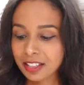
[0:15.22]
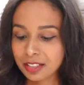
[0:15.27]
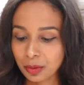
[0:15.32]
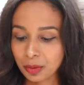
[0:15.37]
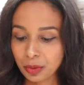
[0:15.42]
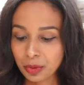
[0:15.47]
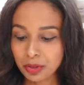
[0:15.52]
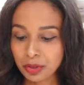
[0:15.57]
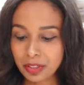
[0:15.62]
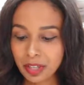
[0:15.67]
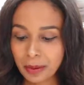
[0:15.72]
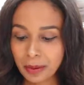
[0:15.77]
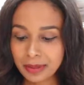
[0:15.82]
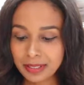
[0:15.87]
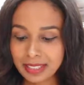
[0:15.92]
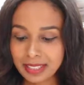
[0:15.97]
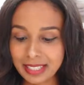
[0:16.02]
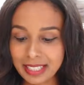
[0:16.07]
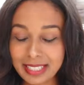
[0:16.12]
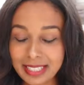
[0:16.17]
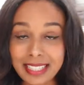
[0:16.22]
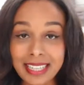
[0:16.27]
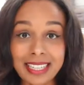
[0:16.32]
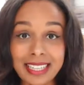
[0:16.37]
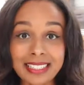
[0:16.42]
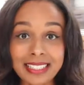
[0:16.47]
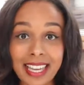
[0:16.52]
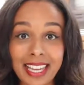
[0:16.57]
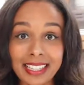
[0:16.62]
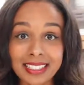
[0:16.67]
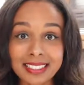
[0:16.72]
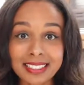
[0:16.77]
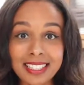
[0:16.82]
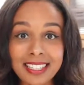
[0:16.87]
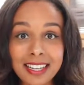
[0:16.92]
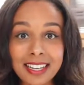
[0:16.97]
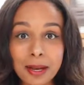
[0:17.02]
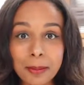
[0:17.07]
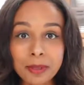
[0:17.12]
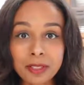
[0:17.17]
So all you're going to need is a
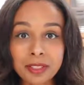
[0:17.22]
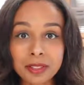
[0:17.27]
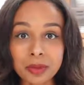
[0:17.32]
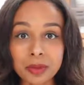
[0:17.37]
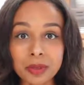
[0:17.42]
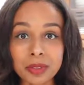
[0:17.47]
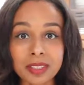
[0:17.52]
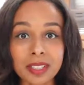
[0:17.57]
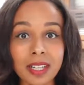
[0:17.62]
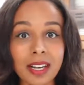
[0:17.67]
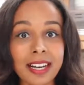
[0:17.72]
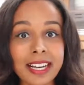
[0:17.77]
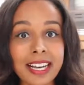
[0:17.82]
teacup and saucer.